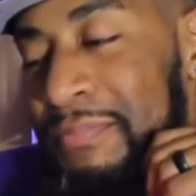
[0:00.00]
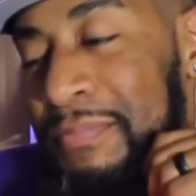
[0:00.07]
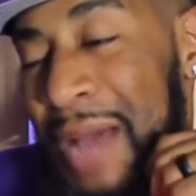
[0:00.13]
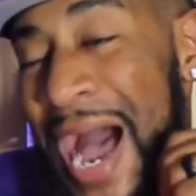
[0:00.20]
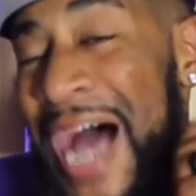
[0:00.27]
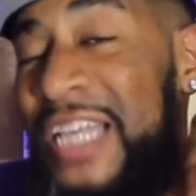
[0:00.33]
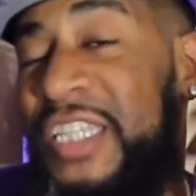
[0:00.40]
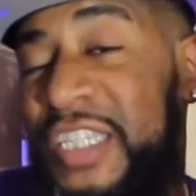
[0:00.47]

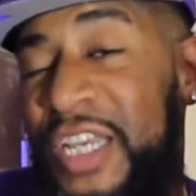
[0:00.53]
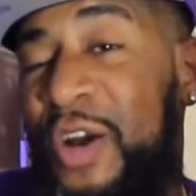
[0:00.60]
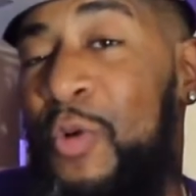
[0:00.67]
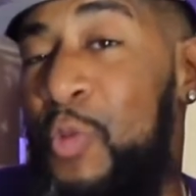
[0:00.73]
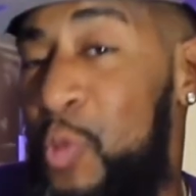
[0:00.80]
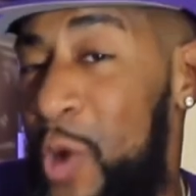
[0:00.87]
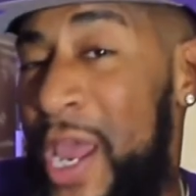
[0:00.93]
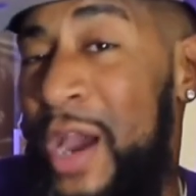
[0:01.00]
I still
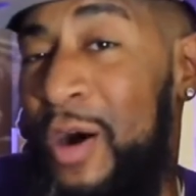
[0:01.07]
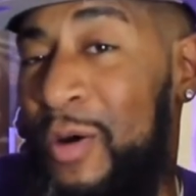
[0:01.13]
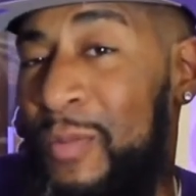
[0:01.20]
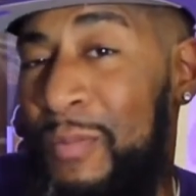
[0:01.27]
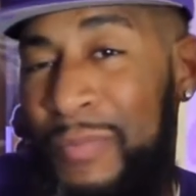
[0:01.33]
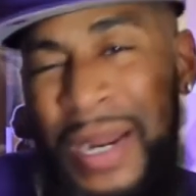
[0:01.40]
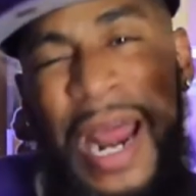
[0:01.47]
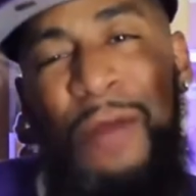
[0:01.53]
will,
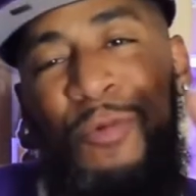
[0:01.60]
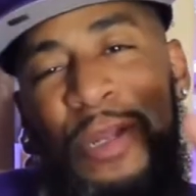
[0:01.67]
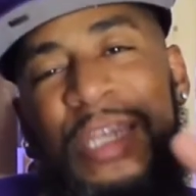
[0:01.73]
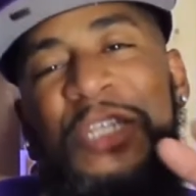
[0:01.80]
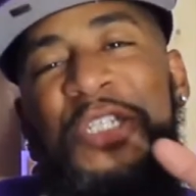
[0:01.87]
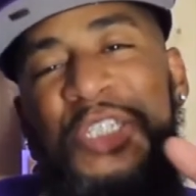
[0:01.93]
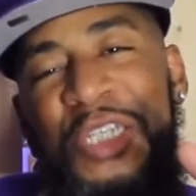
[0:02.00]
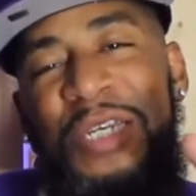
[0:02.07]
but I
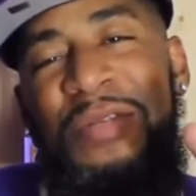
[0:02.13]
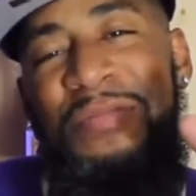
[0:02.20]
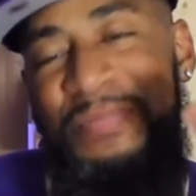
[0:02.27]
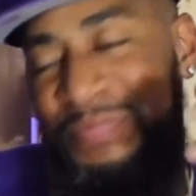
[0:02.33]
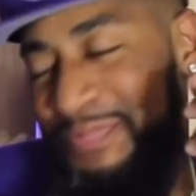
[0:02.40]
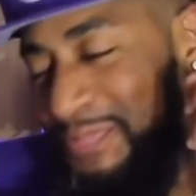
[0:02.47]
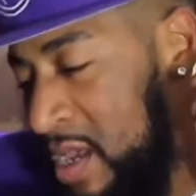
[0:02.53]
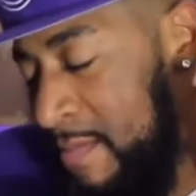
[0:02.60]
really shouldn't.
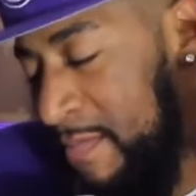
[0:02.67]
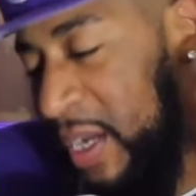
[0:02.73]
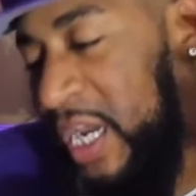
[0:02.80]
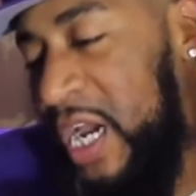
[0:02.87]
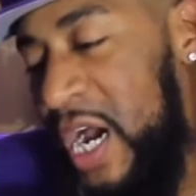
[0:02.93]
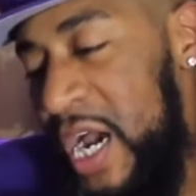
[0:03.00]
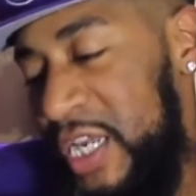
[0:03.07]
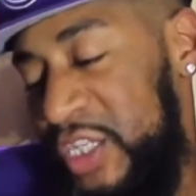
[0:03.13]

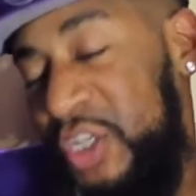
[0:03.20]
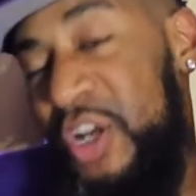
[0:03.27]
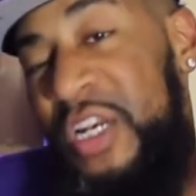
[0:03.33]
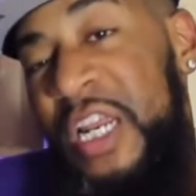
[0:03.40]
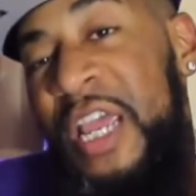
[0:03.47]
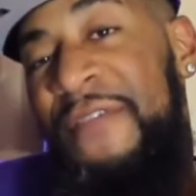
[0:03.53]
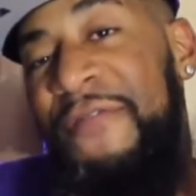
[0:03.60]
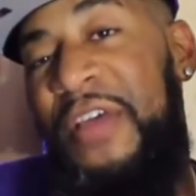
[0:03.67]
Because your
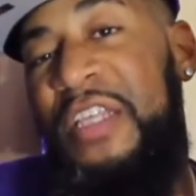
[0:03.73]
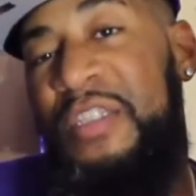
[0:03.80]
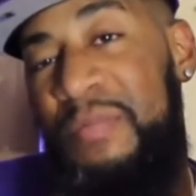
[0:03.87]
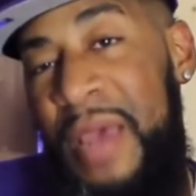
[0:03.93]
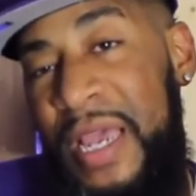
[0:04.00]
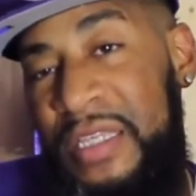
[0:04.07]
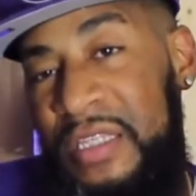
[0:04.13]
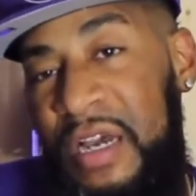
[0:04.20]
defense
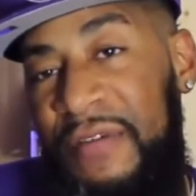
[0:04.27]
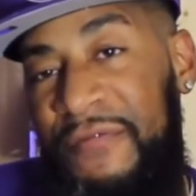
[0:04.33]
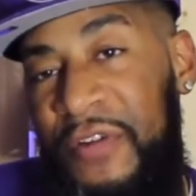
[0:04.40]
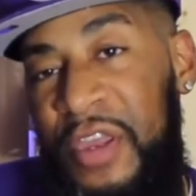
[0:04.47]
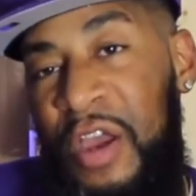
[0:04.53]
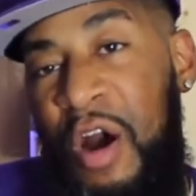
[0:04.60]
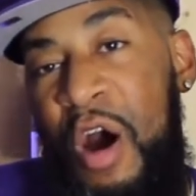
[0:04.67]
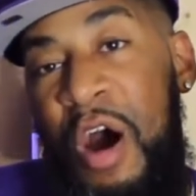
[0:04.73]
makes up for
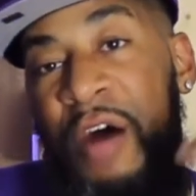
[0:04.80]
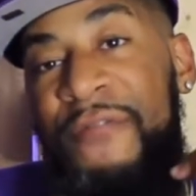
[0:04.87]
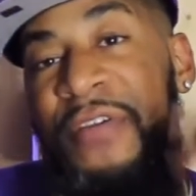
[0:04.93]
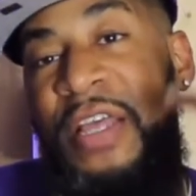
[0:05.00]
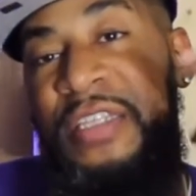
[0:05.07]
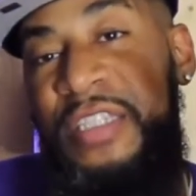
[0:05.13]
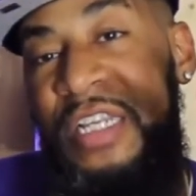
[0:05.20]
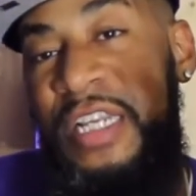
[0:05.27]
your
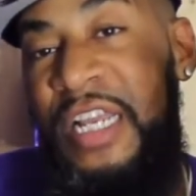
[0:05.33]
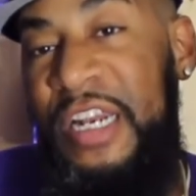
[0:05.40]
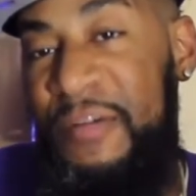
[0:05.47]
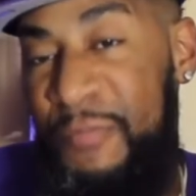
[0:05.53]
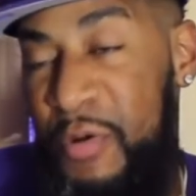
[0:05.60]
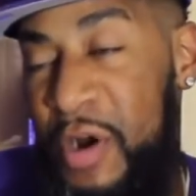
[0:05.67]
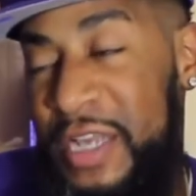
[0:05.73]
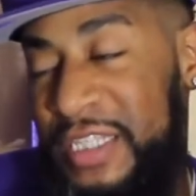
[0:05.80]
offense, and then the
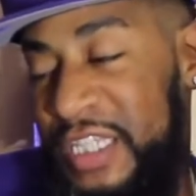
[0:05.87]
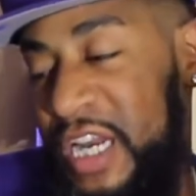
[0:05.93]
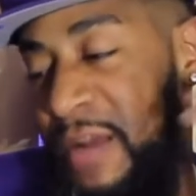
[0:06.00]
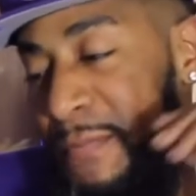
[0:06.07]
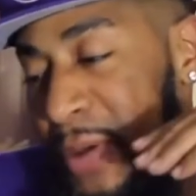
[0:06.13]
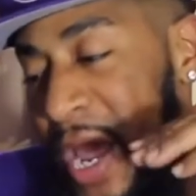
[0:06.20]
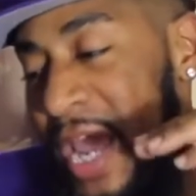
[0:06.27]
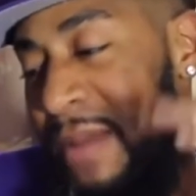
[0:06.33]
points in the
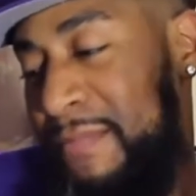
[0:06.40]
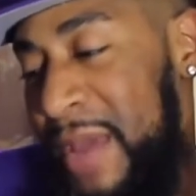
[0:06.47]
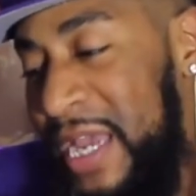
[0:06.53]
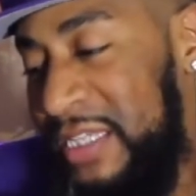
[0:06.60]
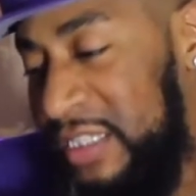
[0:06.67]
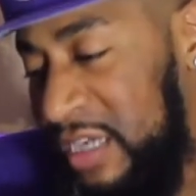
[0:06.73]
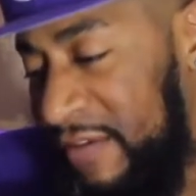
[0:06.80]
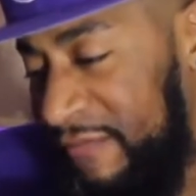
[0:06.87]
paint
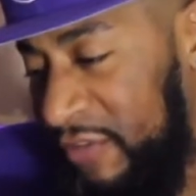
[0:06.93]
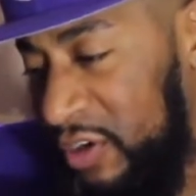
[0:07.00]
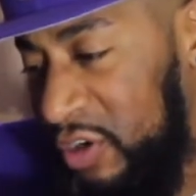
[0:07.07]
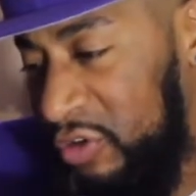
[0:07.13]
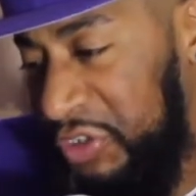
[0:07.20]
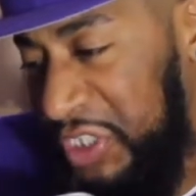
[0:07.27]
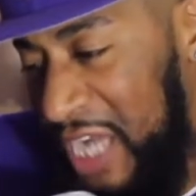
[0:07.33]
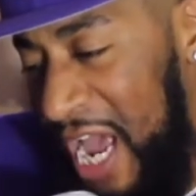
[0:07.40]
makes up for
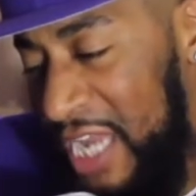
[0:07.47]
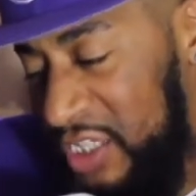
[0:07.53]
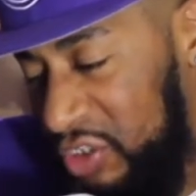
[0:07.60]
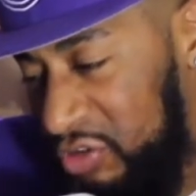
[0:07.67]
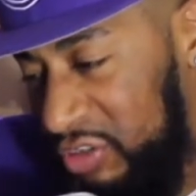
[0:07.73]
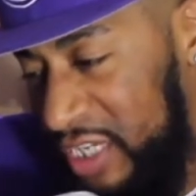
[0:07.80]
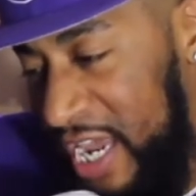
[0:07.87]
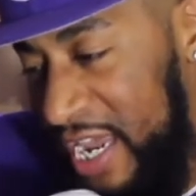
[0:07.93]
those shots you
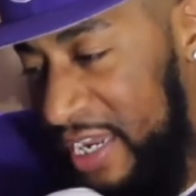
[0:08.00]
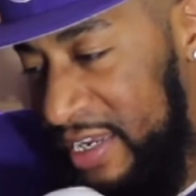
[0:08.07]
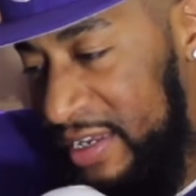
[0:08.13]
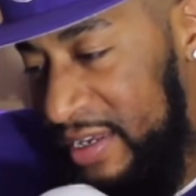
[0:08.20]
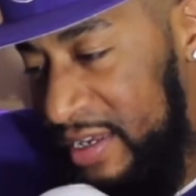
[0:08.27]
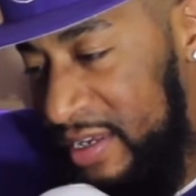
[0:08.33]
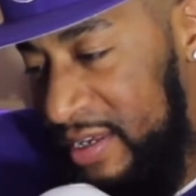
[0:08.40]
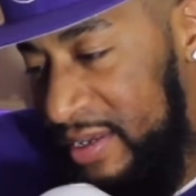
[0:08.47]
take.
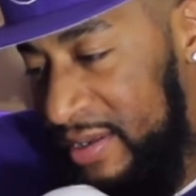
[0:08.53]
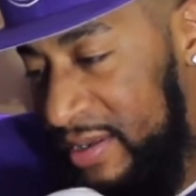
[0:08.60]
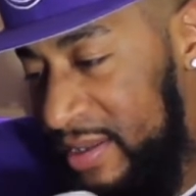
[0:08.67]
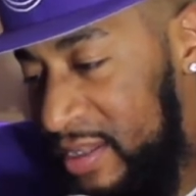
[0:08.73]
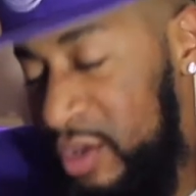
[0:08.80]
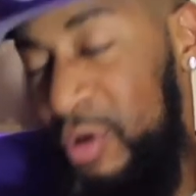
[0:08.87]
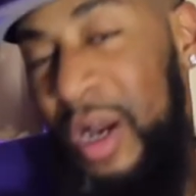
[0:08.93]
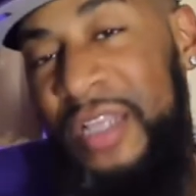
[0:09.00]

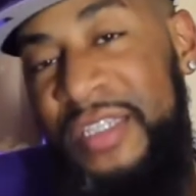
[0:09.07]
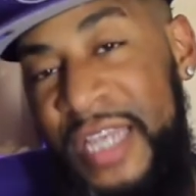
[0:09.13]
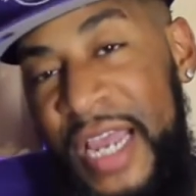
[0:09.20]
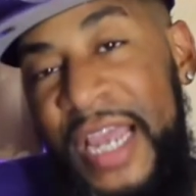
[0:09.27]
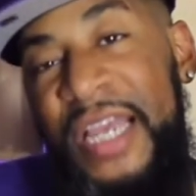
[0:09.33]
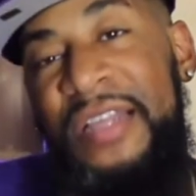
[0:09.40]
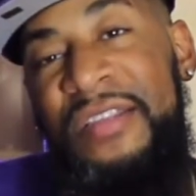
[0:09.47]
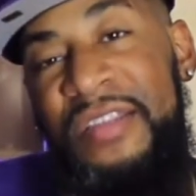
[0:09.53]
You are
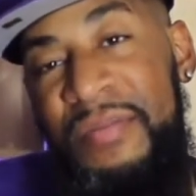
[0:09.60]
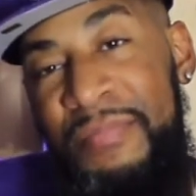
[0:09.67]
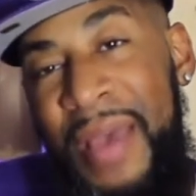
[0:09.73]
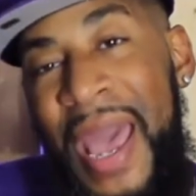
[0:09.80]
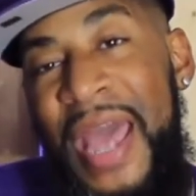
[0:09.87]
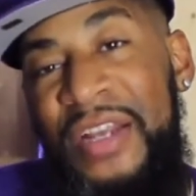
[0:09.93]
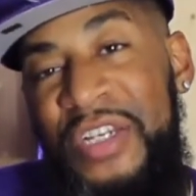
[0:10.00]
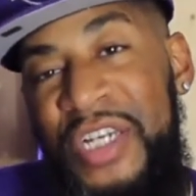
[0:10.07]
taking some
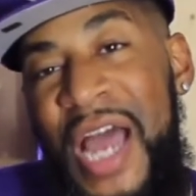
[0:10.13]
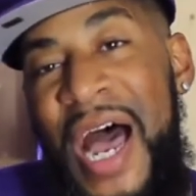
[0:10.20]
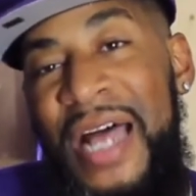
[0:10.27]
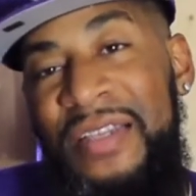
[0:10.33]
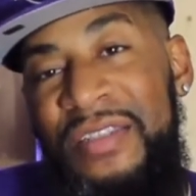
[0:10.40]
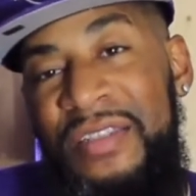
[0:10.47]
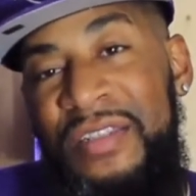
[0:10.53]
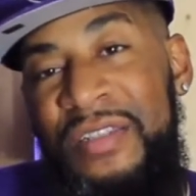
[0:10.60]
bad
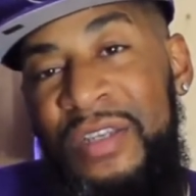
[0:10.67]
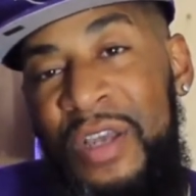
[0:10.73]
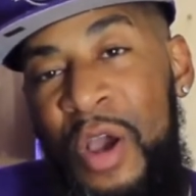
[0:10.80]
shots.